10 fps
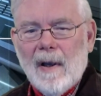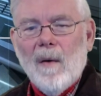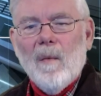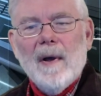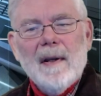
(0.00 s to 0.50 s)

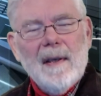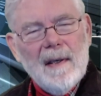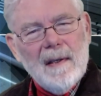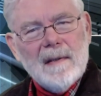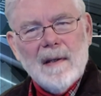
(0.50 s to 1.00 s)
What
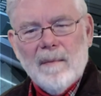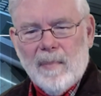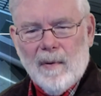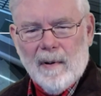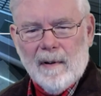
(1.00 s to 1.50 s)
is
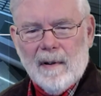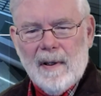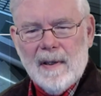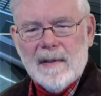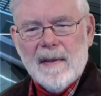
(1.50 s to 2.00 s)
important
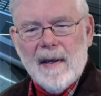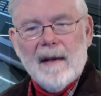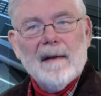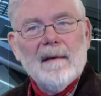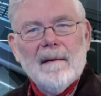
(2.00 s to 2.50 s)
is
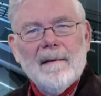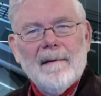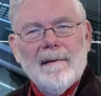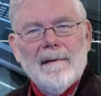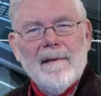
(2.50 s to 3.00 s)
that
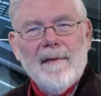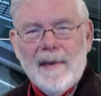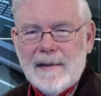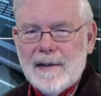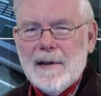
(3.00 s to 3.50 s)

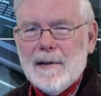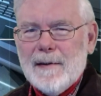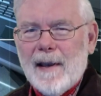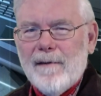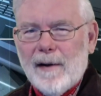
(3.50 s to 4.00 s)
this is
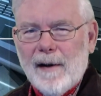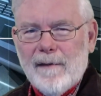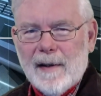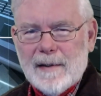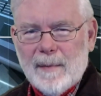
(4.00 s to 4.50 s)
a very
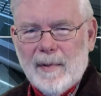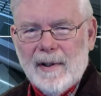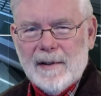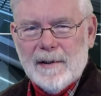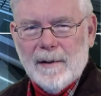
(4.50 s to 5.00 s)
fixable
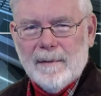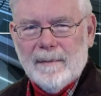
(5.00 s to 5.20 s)
issue.